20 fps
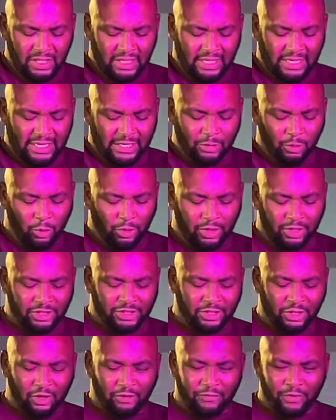in order to
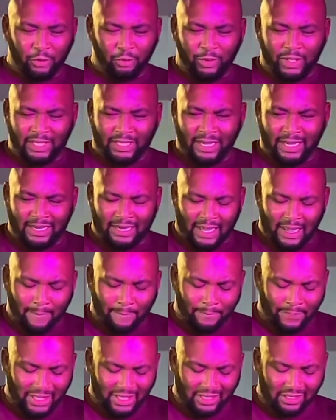serve you. We cannot
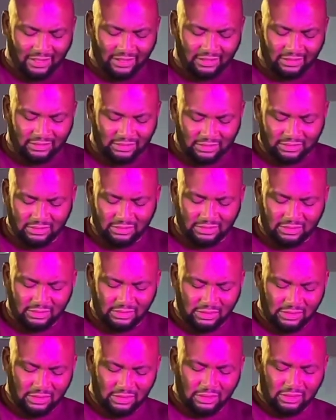be
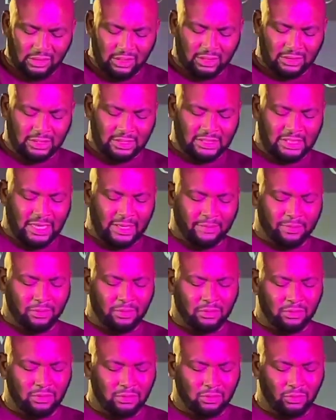a disciple
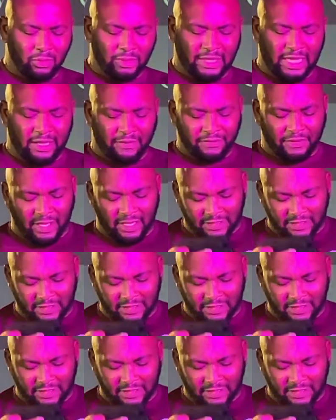without that.